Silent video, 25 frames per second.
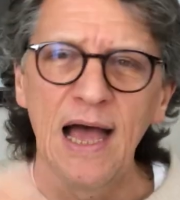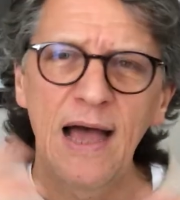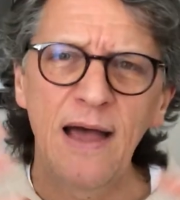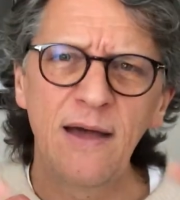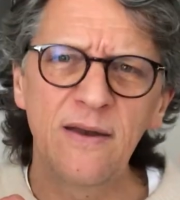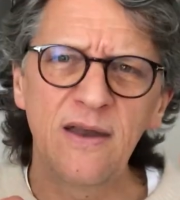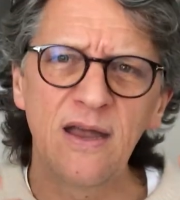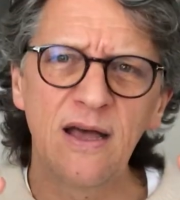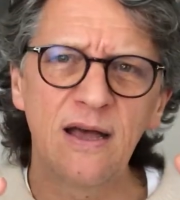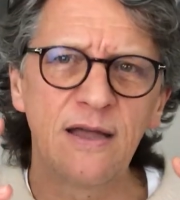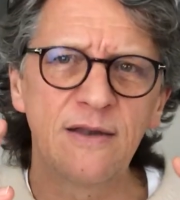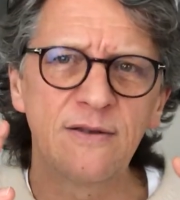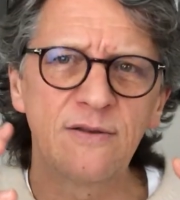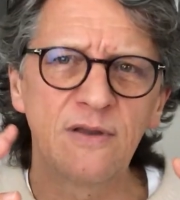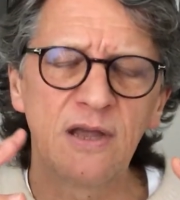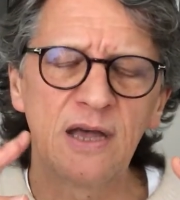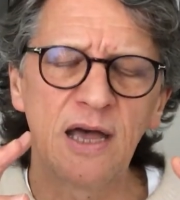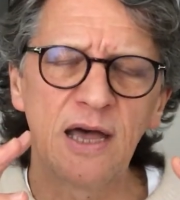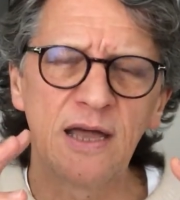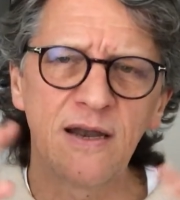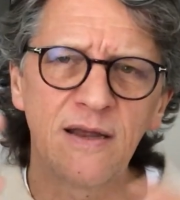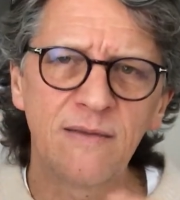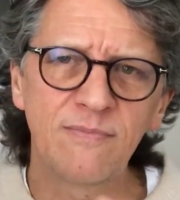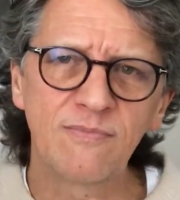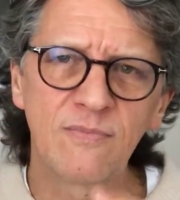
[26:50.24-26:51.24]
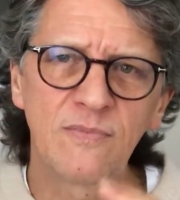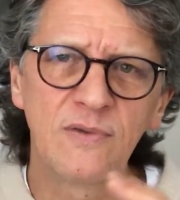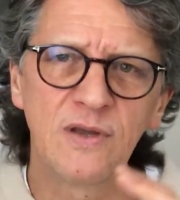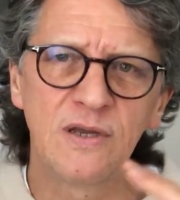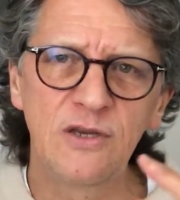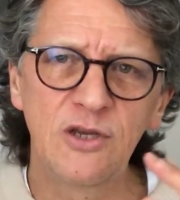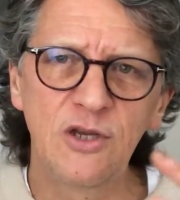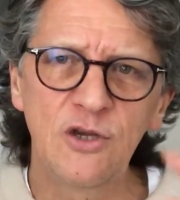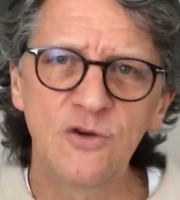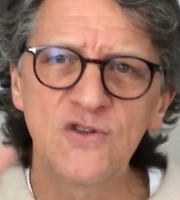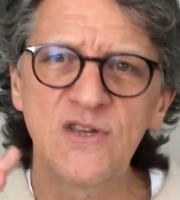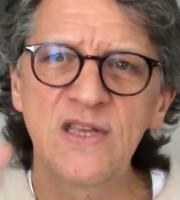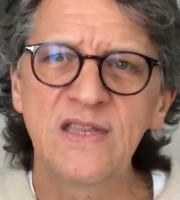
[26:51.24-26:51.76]
And I'm
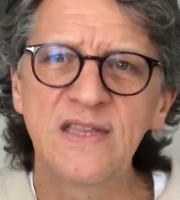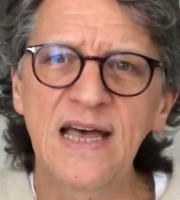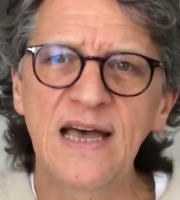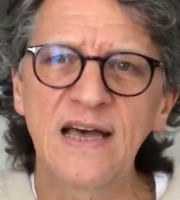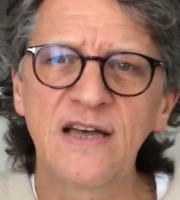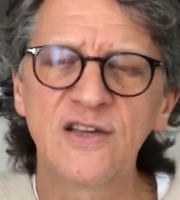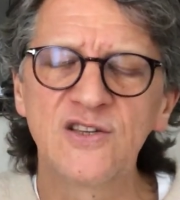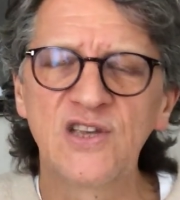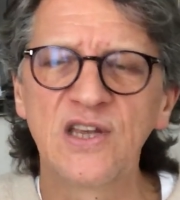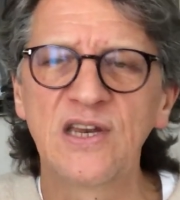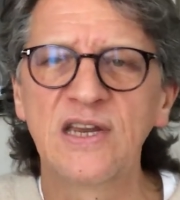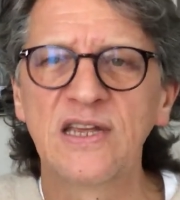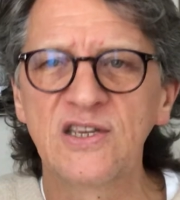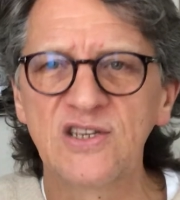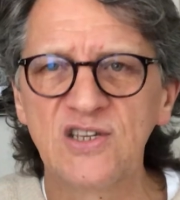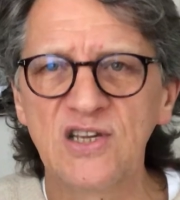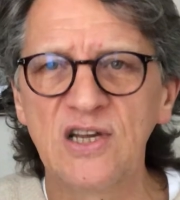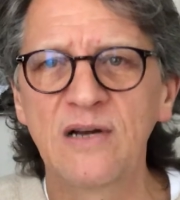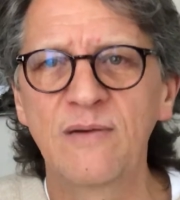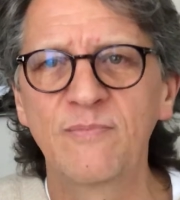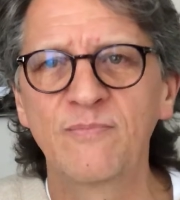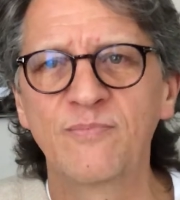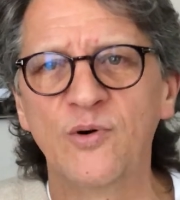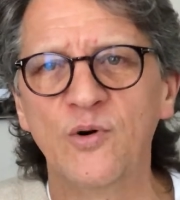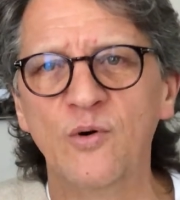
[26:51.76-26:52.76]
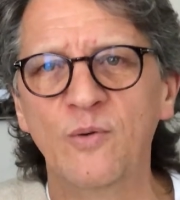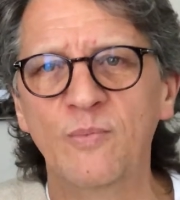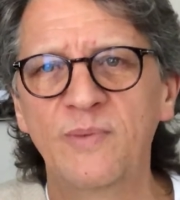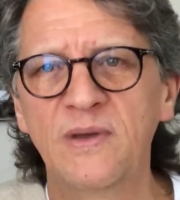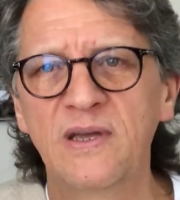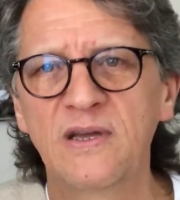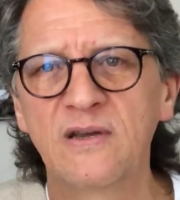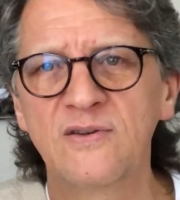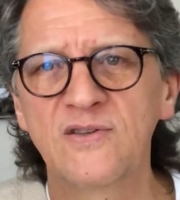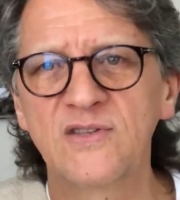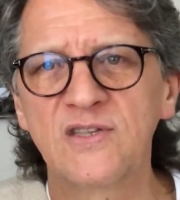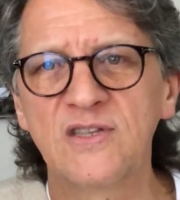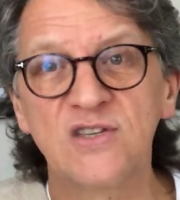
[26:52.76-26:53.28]
using that as an example
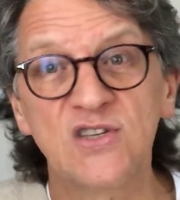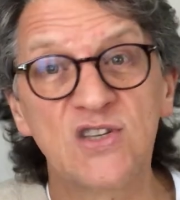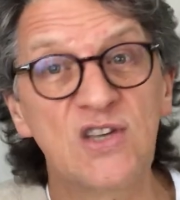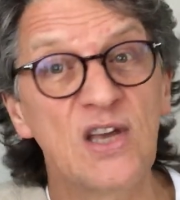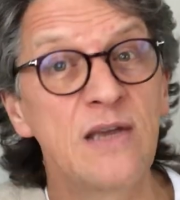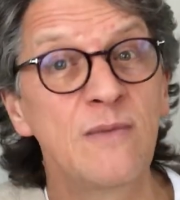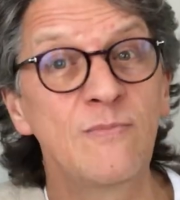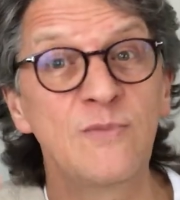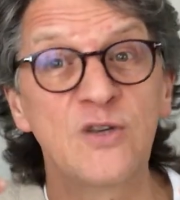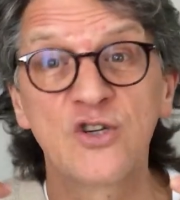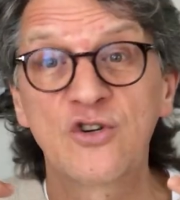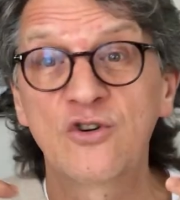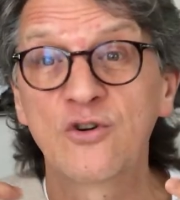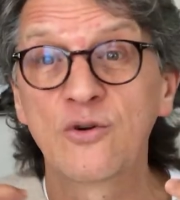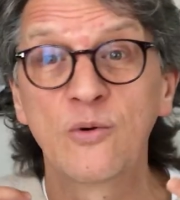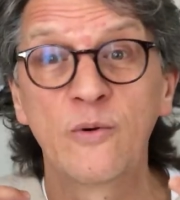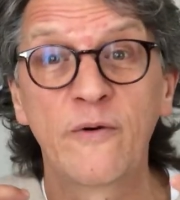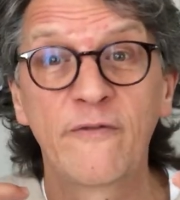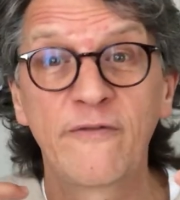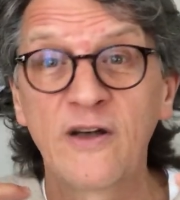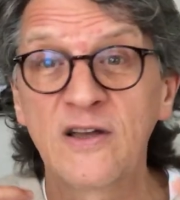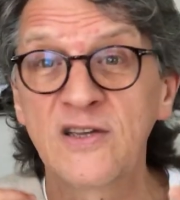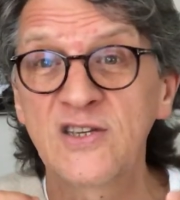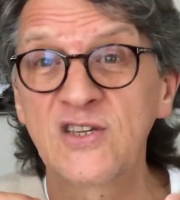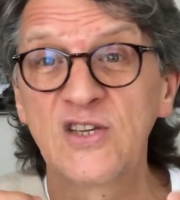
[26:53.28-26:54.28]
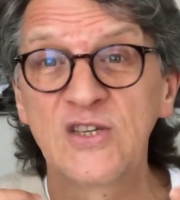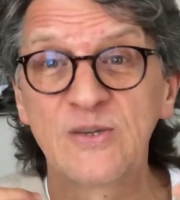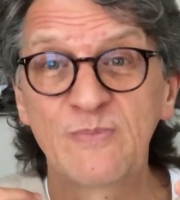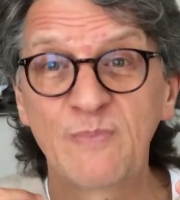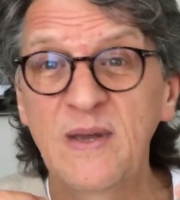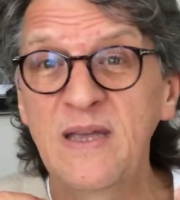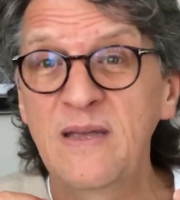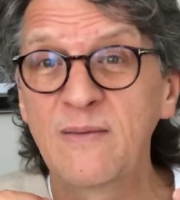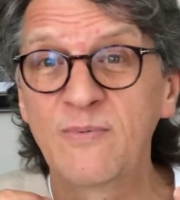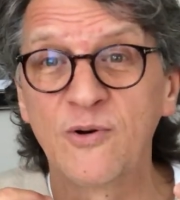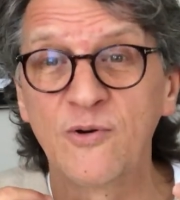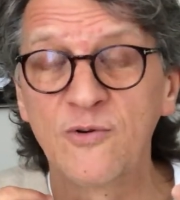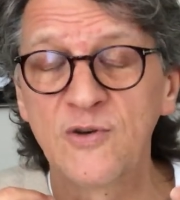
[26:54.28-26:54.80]
because the same is true of us as
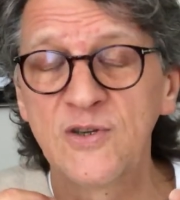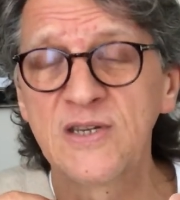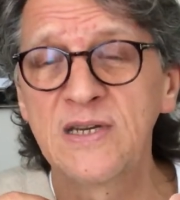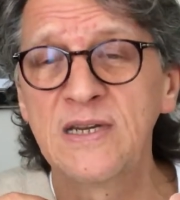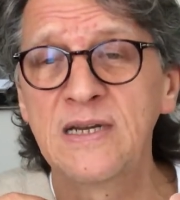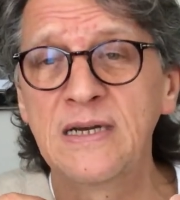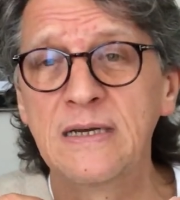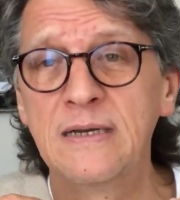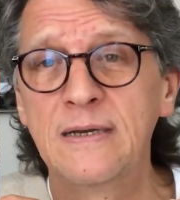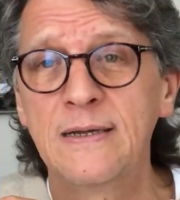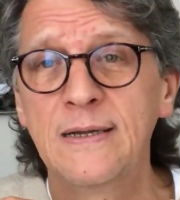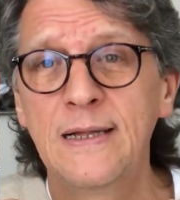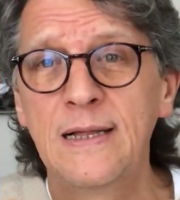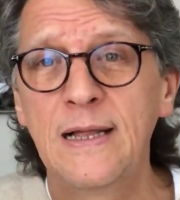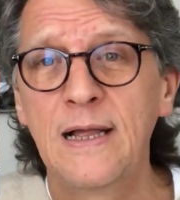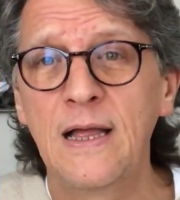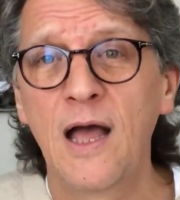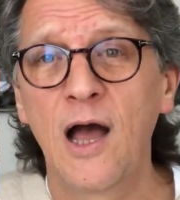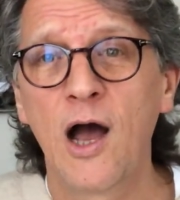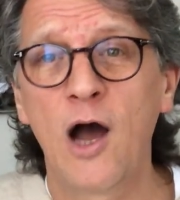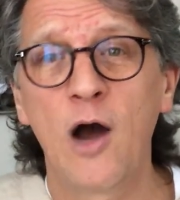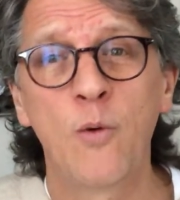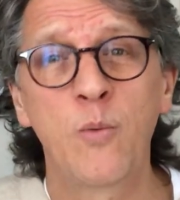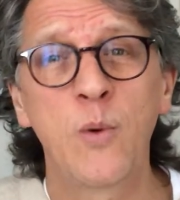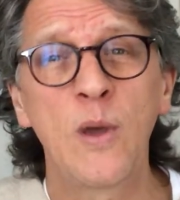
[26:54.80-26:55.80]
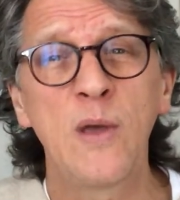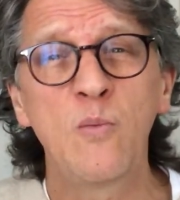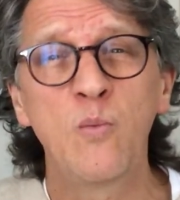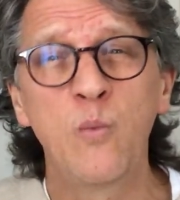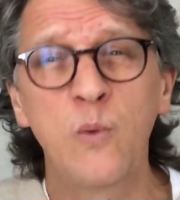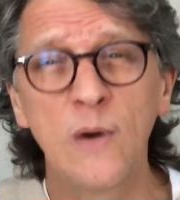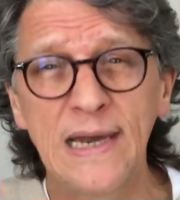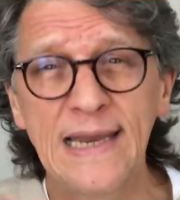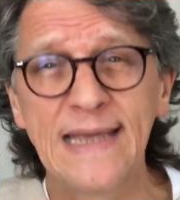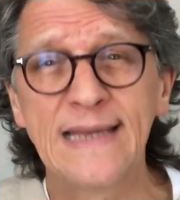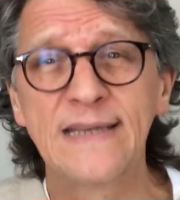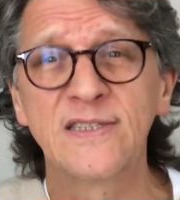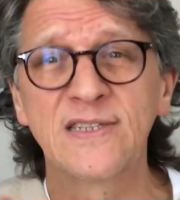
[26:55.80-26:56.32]
people, isn't it? Are we
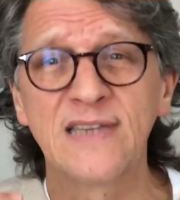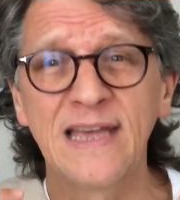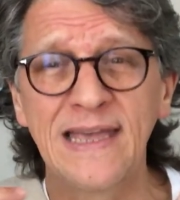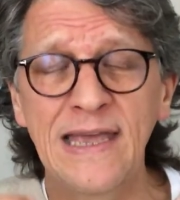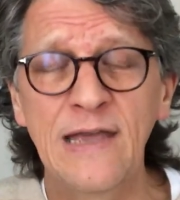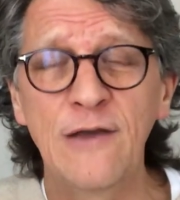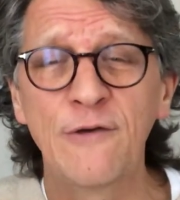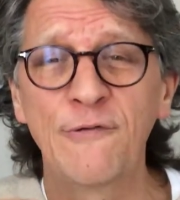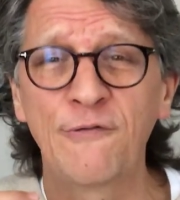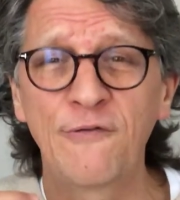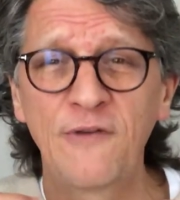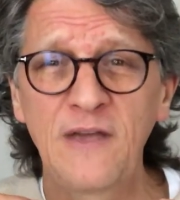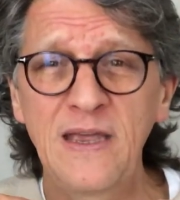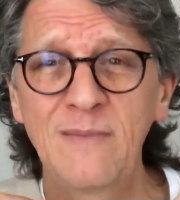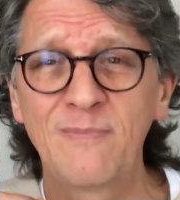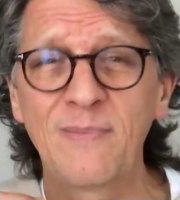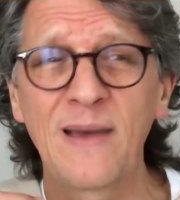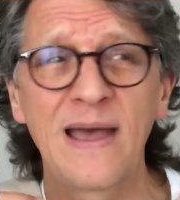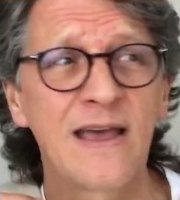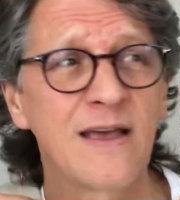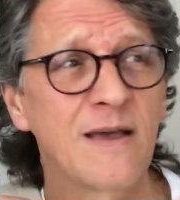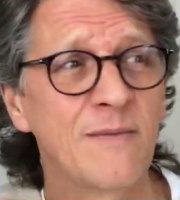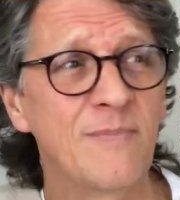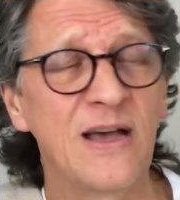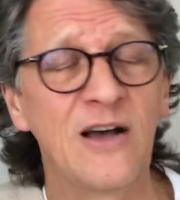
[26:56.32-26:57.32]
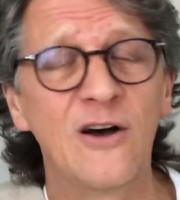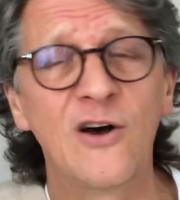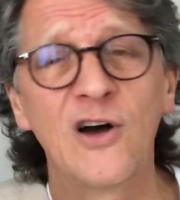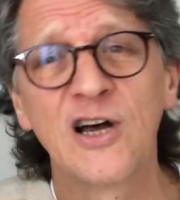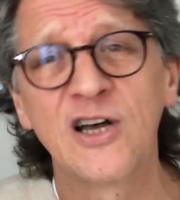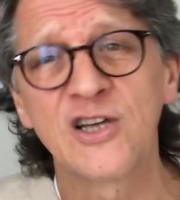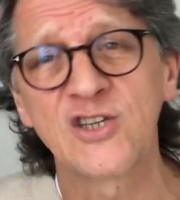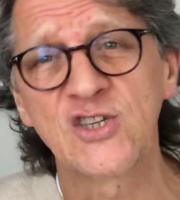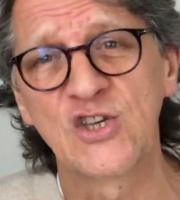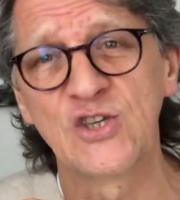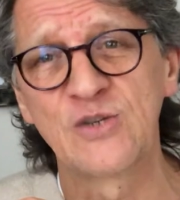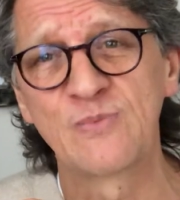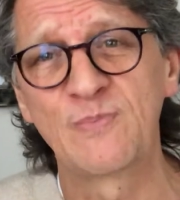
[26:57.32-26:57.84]
willing to hear feedback about
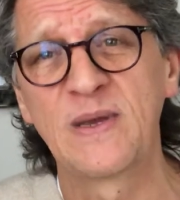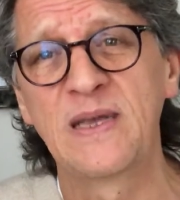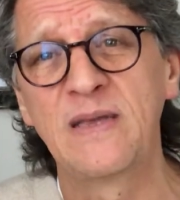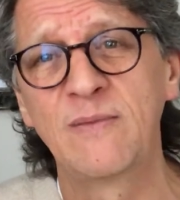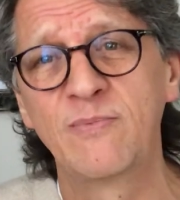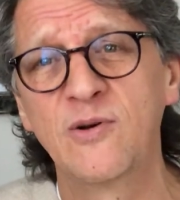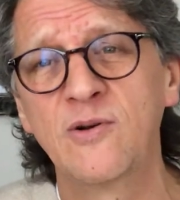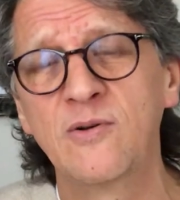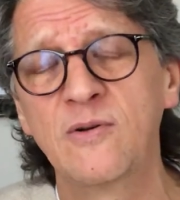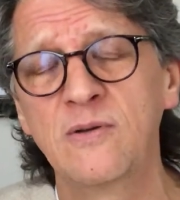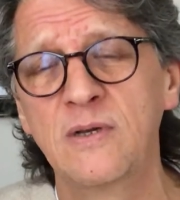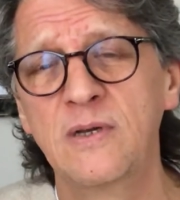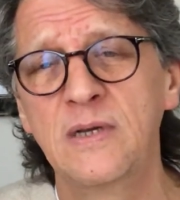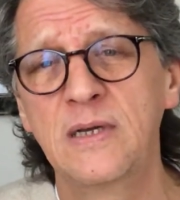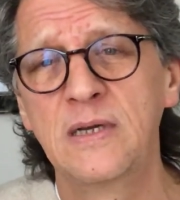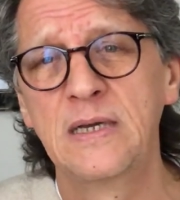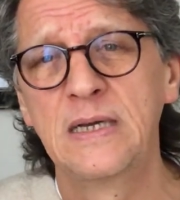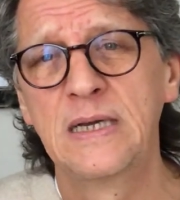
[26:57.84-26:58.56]
us as people?